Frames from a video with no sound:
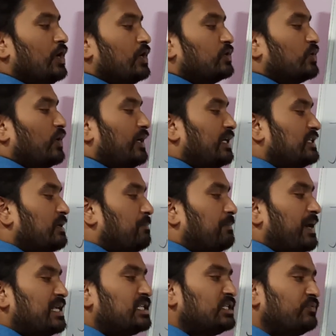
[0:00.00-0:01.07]
So it is the
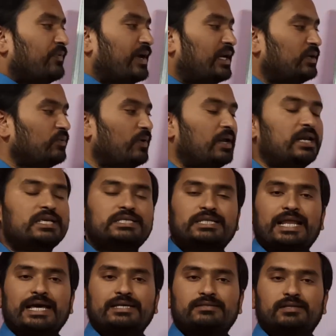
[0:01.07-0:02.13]
best way to
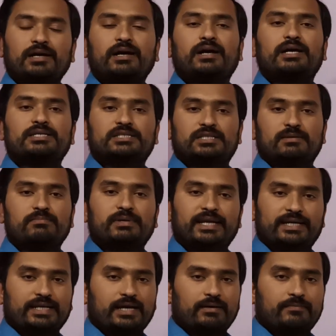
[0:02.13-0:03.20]
initialize the custom
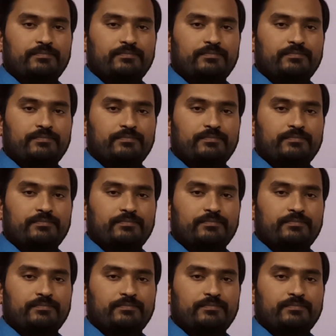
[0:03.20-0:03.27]
data.